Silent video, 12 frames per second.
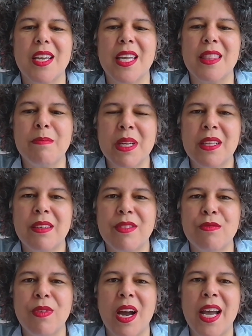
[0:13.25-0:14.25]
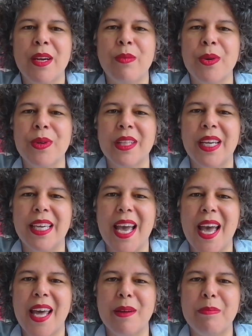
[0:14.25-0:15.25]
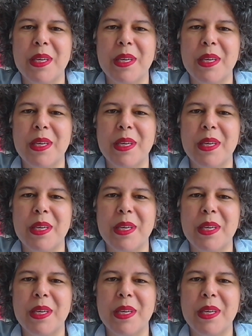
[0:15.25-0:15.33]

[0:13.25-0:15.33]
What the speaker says: in the middle of the ride, we were like at a